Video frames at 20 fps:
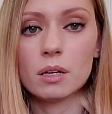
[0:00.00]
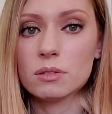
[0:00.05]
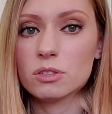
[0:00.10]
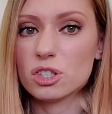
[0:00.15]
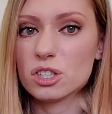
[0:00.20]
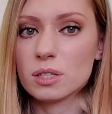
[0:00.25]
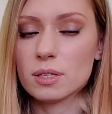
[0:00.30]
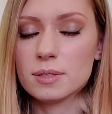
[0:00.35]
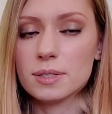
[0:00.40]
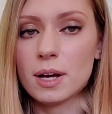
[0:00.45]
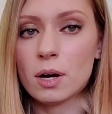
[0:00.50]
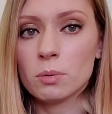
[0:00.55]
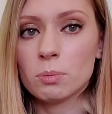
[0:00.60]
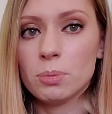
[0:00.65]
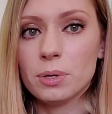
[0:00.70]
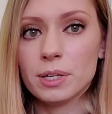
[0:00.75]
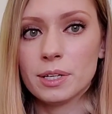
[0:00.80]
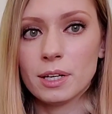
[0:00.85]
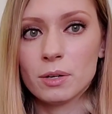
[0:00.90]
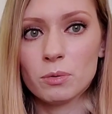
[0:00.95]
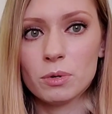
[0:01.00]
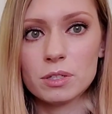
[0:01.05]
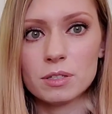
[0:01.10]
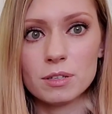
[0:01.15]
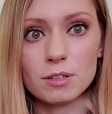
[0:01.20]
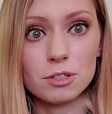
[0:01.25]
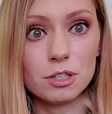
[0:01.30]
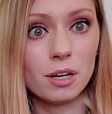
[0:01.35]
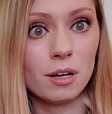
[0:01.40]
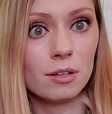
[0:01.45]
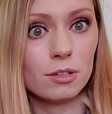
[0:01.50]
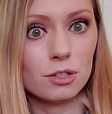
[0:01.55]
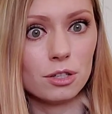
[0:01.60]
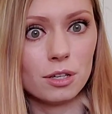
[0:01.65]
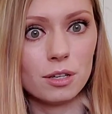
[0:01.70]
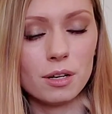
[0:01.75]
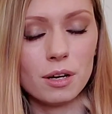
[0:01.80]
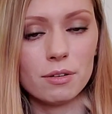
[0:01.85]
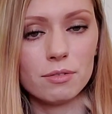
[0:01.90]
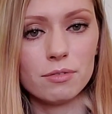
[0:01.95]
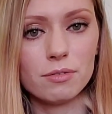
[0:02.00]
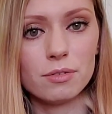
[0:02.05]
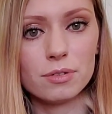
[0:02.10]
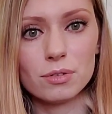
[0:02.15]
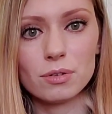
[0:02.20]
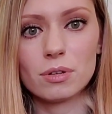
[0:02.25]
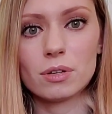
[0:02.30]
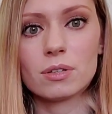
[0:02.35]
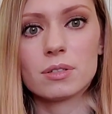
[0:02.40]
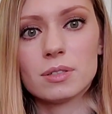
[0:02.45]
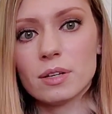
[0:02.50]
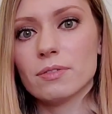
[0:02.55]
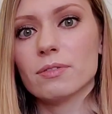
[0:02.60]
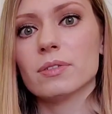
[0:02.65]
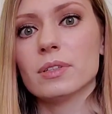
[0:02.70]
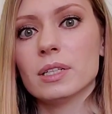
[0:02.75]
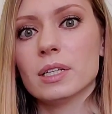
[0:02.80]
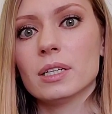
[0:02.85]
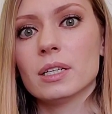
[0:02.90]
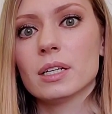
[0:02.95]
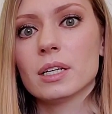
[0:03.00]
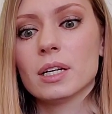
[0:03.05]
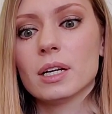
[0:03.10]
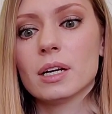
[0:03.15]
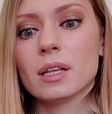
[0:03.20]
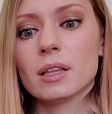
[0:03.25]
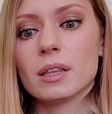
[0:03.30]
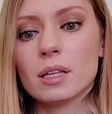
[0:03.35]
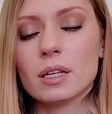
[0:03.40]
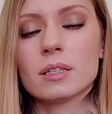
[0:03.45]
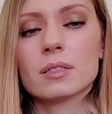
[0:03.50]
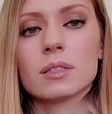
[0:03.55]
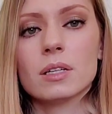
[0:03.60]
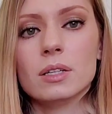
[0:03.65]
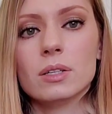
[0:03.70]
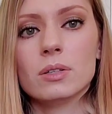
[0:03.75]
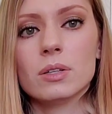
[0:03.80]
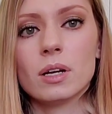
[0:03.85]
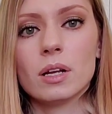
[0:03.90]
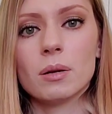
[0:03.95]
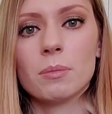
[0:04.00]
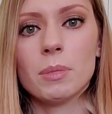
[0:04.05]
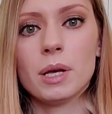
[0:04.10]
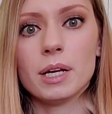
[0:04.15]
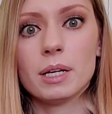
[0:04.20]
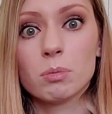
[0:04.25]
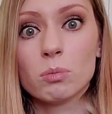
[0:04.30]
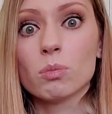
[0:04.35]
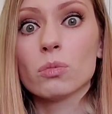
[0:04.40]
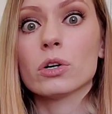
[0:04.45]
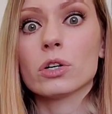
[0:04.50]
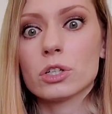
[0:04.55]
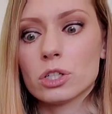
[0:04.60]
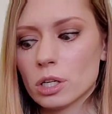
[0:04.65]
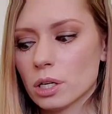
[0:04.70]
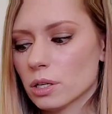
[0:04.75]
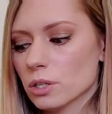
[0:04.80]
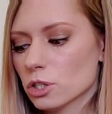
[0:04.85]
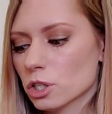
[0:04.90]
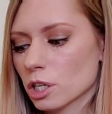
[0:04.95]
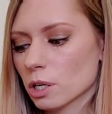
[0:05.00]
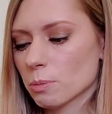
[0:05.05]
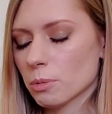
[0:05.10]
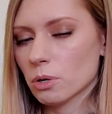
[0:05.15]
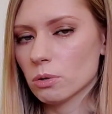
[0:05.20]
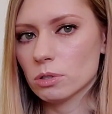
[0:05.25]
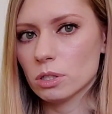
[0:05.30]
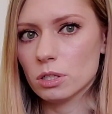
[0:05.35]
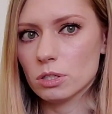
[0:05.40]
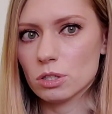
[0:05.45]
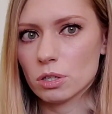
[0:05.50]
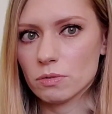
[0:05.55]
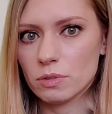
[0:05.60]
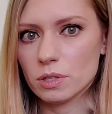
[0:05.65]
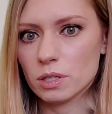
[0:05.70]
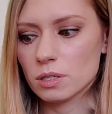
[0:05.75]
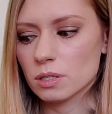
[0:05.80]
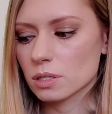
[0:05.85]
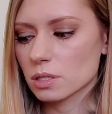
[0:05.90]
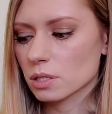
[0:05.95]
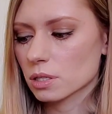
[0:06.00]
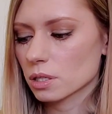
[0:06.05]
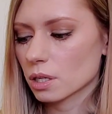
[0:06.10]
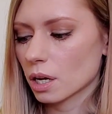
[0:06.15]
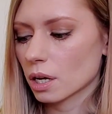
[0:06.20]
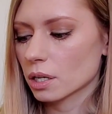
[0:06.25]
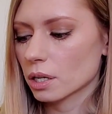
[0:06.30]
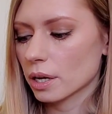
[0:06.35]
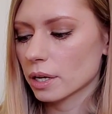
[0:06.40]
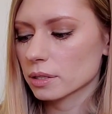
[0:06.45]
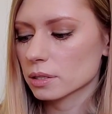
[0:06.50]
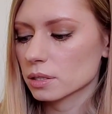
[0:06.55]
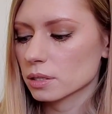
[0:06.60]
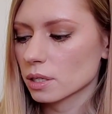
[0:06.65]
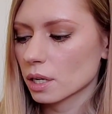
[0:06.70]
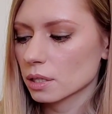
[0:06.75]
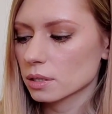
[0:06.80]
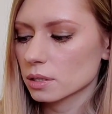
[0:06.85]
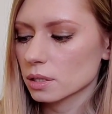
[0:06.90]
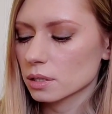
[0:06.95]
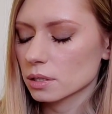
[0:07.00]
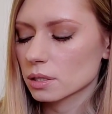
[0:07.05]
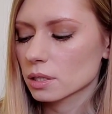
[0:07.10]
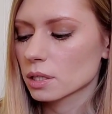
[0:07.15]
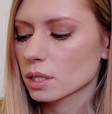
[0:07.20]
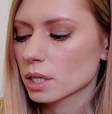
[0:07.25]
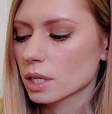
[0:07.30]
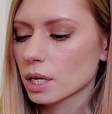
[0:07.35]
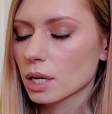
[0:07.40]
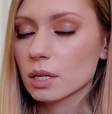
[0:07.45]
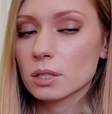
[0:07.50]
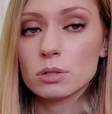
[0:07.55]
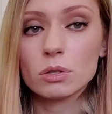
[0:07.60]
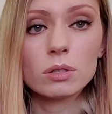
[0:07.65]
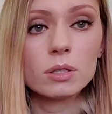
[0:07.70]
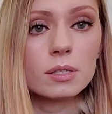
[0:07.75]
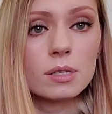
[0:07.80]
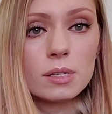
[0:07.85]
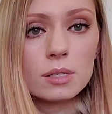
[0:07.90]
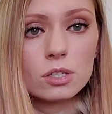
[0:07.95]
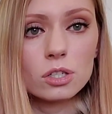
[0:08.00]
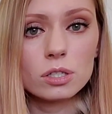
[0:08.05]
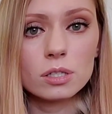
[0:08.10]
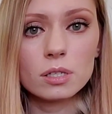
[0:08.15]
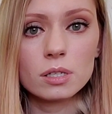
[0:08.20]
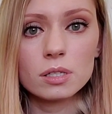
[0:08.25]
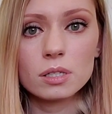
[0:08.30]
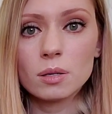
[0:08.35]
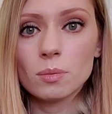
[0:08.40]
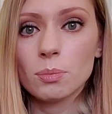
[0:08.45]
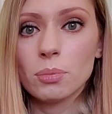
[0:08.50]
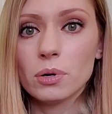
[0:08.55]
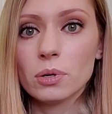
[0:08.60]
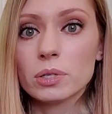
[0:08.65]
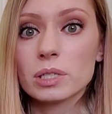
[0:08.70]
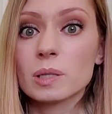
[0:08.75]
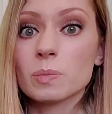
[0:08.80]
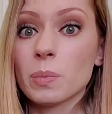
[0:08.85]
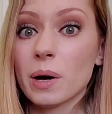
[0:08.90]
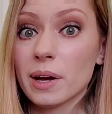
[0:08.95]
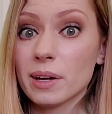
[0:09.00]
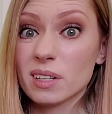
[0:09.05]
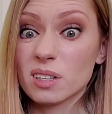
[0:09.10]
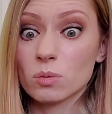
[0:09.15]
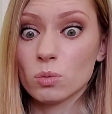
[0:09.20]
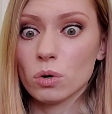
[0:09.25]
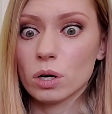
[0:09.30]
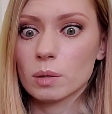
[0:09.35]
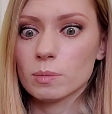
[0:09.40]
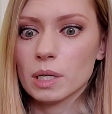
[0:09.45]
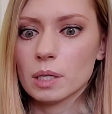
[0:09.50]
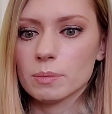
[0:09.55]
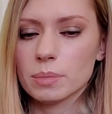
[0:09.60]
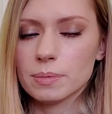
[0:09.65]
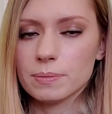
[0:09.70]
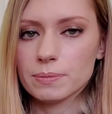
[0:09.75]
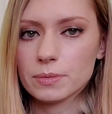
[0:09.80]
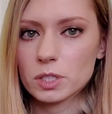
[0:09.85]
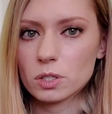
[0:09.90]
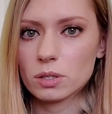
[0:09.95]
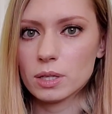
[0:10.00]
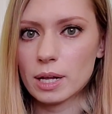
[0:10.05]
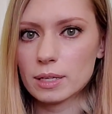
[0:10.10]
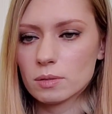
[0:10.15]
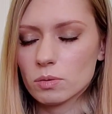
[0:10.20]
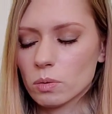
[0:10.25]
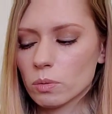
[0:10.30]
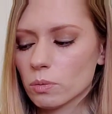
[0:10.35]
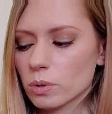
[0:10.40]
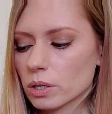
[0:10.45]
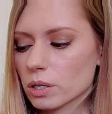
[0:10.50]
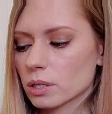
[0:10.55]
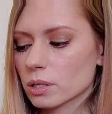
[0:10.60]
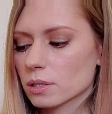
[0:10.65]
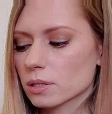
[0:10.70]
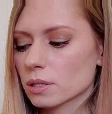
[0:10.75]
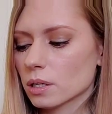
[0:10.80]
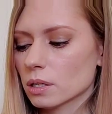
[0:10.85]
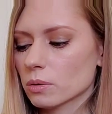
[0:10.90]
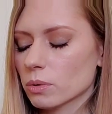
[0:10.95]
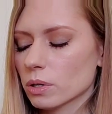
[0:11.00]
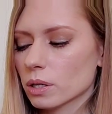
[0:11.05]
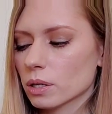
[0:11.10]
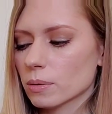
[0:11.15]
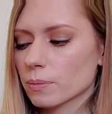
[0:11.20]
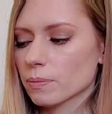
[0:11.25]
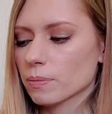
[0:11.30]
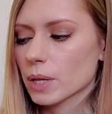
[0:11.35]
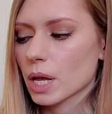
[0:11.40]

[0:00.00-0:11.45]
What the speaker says: just the down picking wasn't challenging enough. So there's definitely things that you can make more challenging about each of these kind of exercises. So this is just a simple spider warm-up. So that's what we're going to start with.